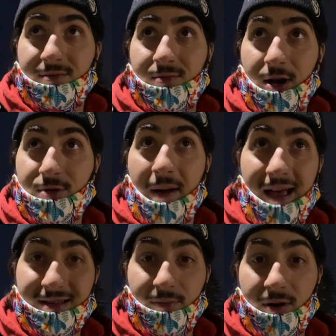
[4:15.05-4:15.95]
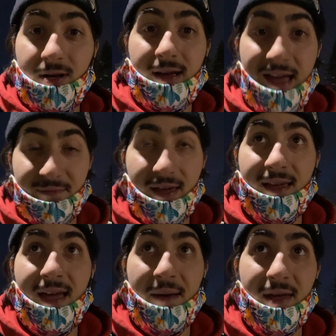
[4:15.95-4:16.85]
watch basketball,
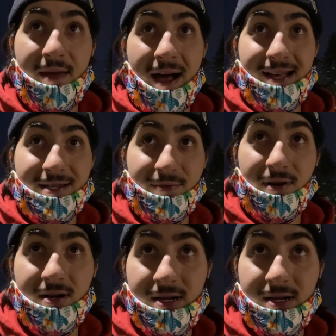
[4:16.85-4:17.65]
NBA basketball.